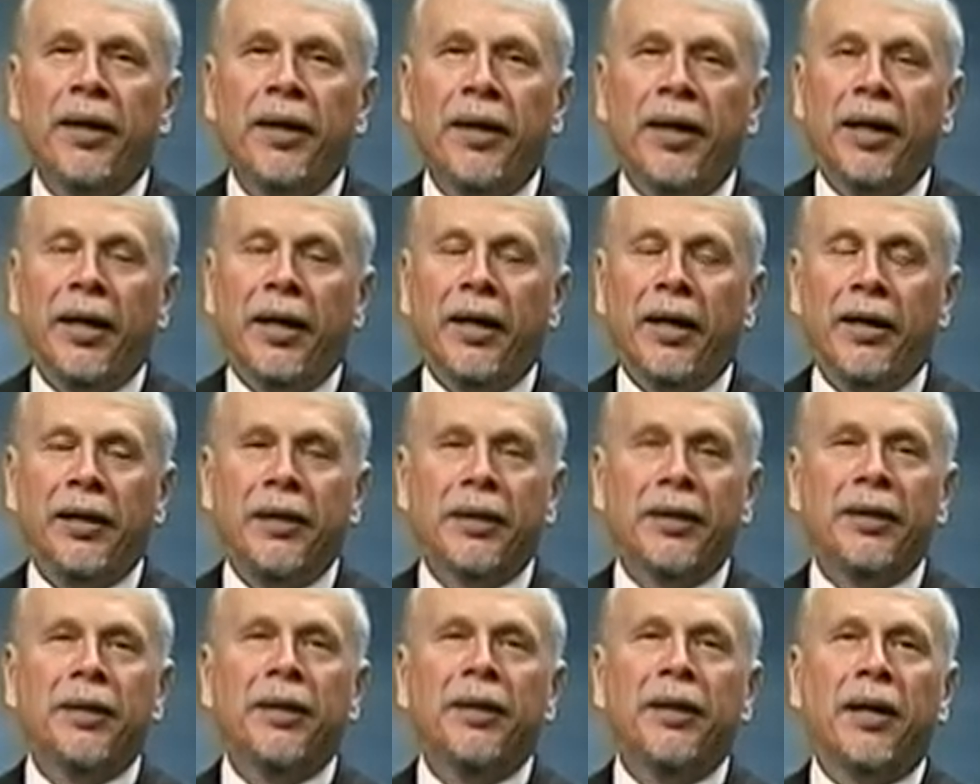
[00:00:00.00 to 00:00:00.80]
and
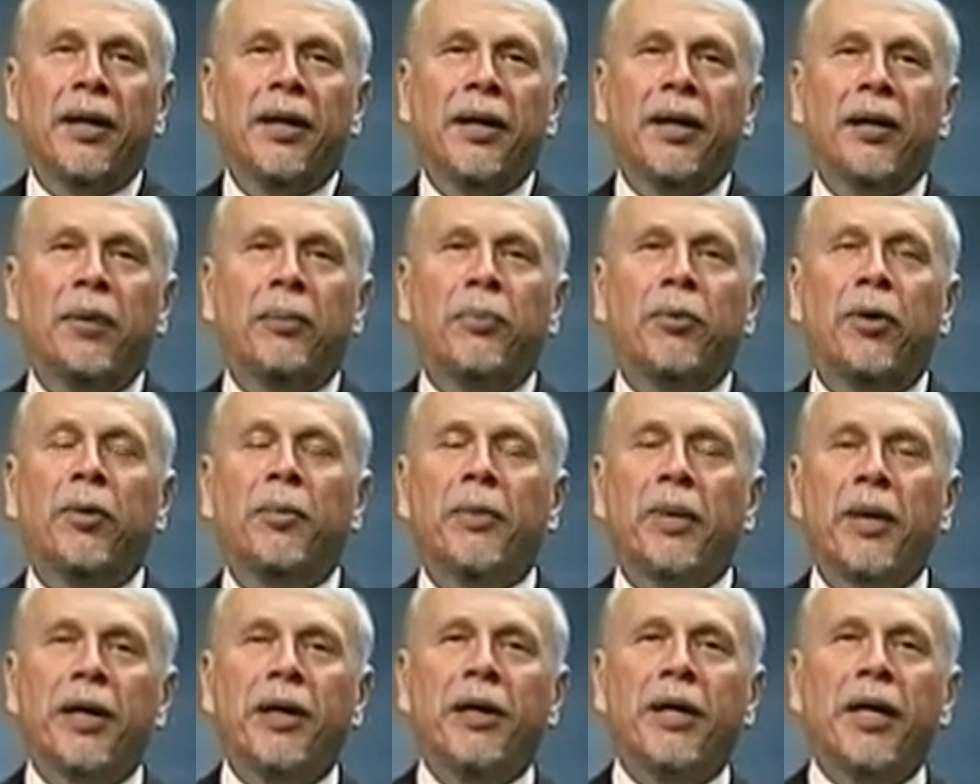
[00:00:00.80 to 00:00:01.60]
his
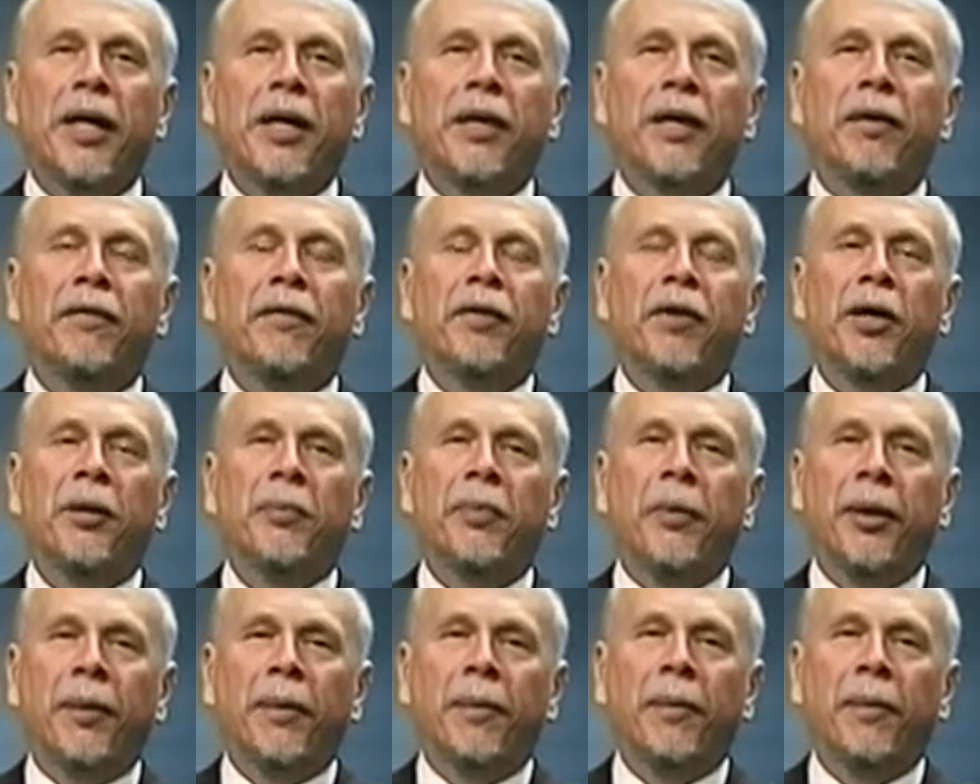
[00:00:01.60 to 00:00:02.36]
permanent teeth have come in.